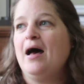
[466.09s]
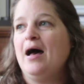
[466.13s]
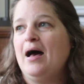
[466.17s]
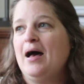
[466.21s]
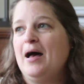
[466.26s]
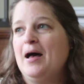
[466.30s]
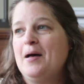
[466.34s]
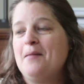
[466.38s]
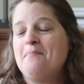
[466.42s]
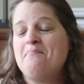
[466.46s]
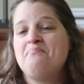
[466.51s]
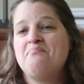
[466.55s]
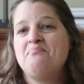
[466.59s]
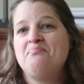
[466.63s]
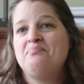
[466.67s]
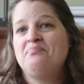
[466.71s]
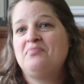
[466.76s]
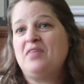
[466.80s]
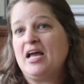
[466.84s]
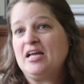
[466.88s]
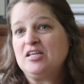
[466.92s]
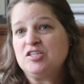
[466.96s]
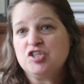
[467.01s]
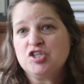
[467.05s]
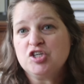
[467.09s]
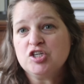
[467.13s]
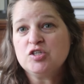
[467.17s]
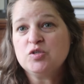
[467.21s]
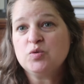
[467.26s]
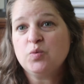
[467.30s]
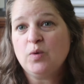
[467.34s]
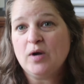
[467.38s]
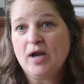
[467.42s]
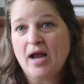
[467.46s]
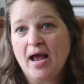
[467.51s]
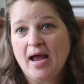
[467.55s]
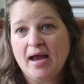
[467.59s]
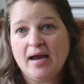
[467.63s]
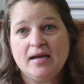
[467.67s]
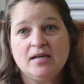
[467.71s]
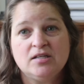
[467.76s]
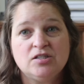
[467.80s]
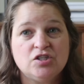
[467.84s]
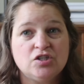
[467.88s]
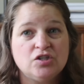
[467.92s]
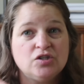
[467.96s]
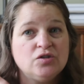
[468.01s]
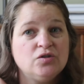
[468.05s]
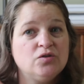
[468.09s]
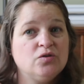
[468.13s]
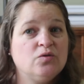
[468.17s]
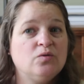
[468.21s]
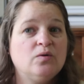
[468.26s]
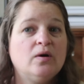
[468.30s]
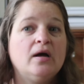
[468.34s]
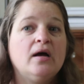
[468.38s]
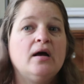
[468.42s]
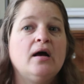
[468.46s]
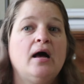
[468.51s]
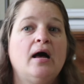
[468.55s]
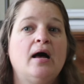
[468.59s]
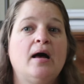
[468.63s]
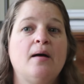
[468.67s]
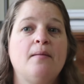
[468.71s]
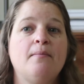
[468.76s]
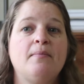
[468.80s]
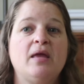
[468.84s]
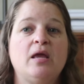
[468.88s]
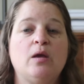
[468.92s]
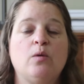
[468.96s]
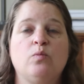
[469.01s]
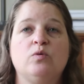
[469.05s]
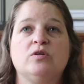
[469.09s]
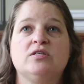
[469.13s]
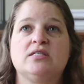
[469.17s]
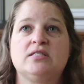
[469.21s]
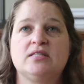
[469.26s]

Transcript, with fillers: That's just what I do. It